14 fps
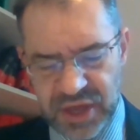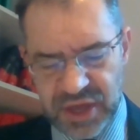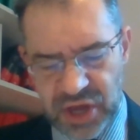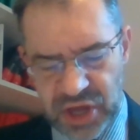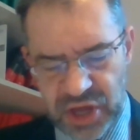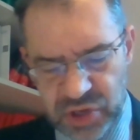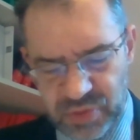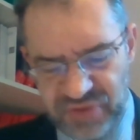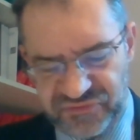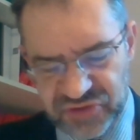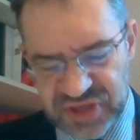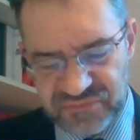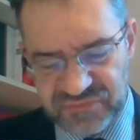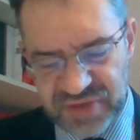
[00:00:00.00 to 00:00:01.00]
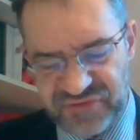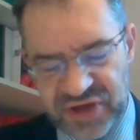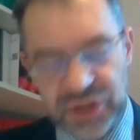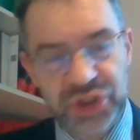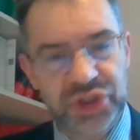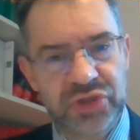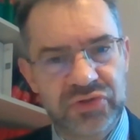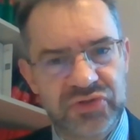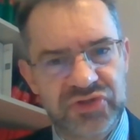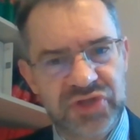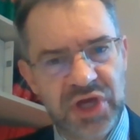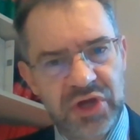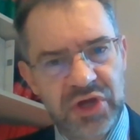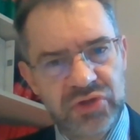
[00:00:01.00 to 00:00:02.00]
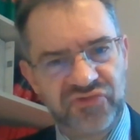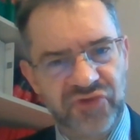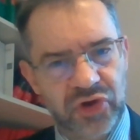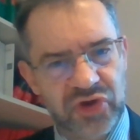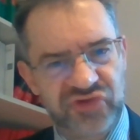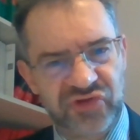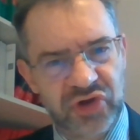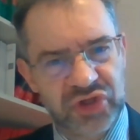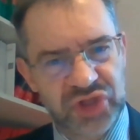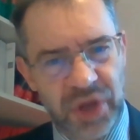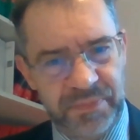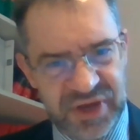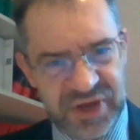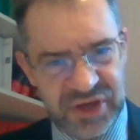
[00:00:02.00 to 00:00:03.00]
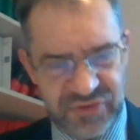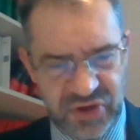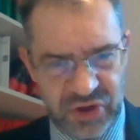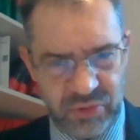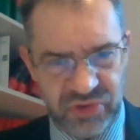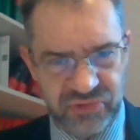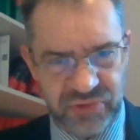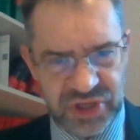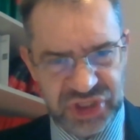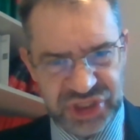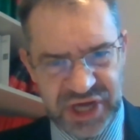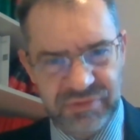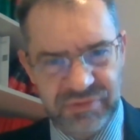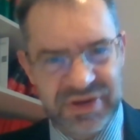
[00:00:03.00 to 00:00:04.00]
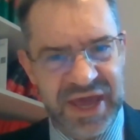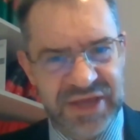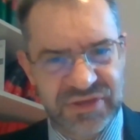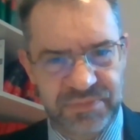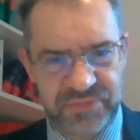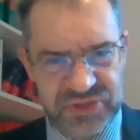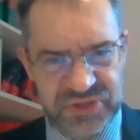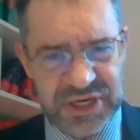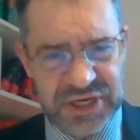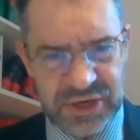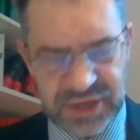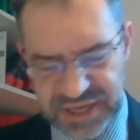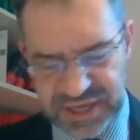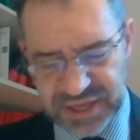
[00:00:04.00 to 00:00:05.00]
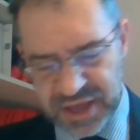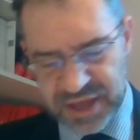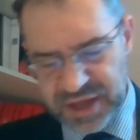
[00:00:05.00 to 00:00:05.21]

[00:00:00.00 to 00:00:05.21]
you will forgive me if I choose to focus on a topic with which I relate particularly,